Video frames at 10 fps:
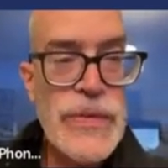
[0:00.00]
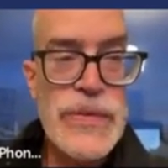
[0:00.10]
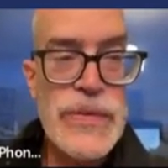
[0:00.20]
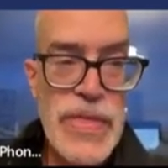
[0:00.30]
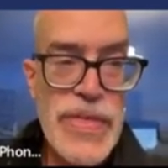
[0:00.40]

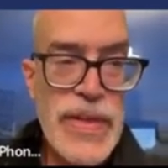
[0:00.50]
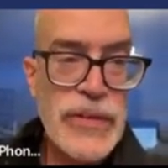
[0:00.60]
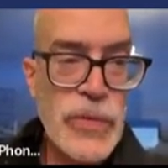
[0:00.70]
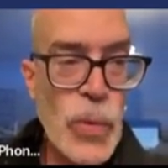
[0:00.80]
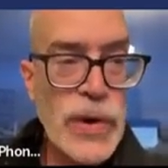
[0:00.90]
Some of the things
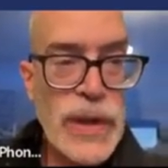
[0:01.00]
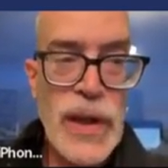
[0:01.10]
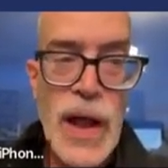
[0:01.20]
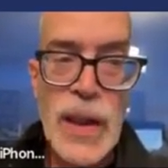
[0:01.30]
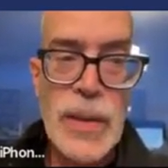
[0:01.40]
that work in
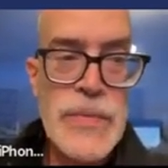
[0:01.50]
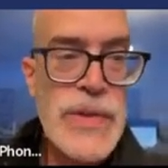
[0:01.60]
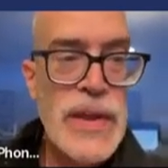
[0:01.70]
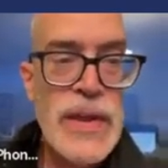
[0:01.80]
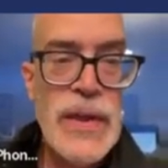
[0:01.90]
columns
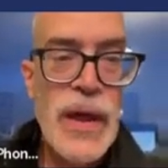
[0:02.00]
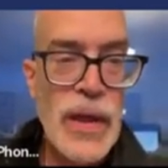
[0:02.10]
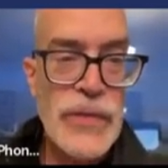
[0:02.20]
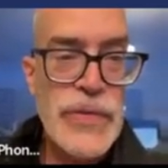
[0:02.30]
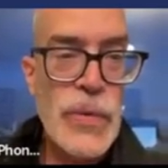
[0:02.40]

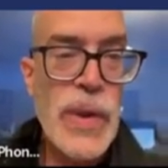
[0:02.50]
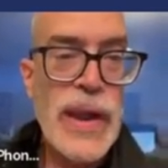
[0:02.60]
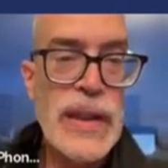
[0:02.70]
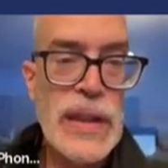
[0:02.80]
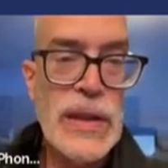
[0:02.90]
also
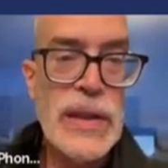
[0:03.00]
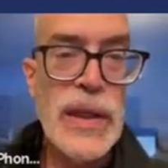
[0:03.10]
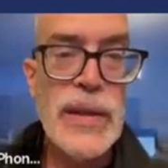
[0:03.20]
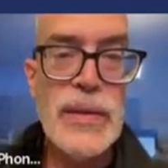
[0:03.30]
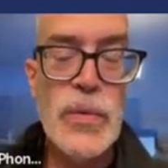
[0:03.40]
write in uh,